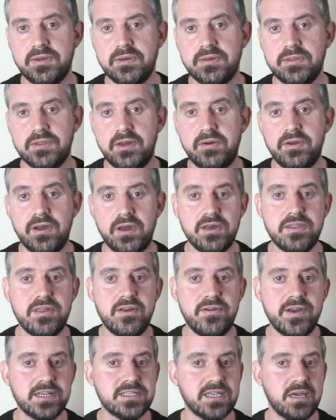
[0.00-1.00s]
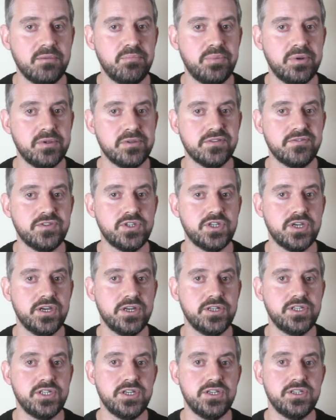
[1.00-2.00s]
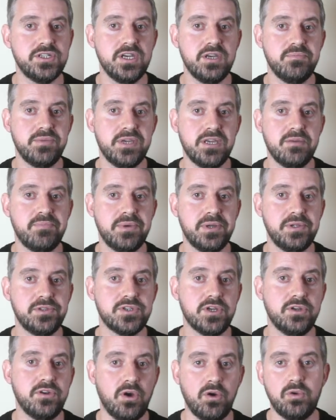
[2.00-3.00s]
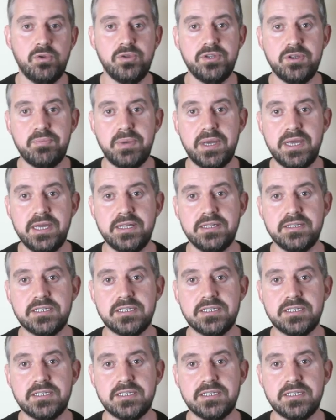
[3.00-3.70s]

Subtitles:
There are other examples of churches being built on older pagan